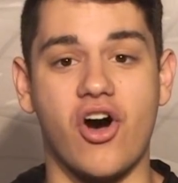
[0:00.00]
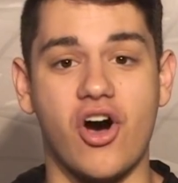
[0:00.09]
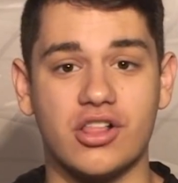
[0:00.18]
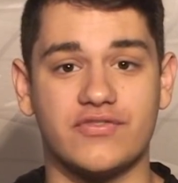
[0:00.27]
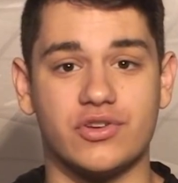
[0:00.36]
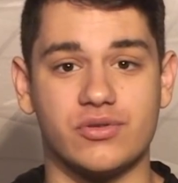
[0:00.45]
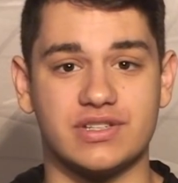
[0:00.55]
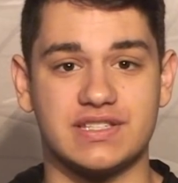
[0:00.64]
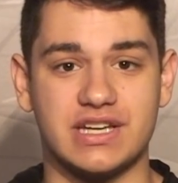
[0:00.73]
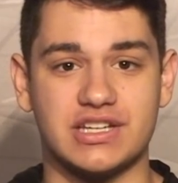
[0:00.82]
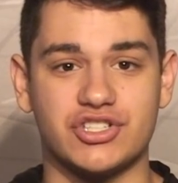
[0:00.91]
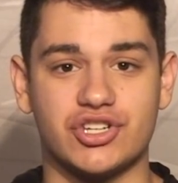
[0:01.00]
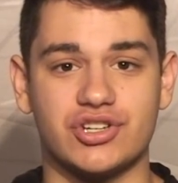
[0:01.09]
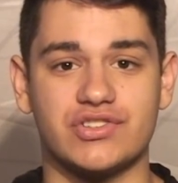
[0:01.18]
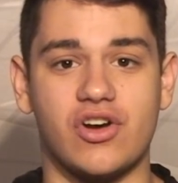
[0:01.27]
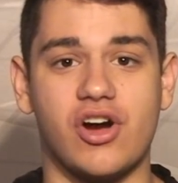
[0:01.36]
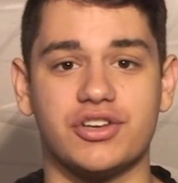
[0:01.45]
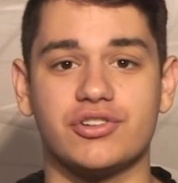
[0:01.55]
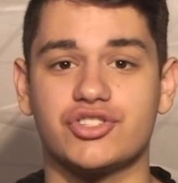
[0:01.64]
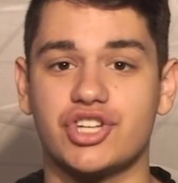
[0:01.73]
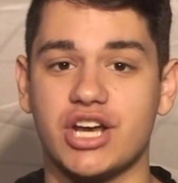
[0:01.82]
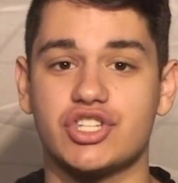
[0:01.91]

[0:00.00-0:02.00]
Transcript: all of your signatures on your check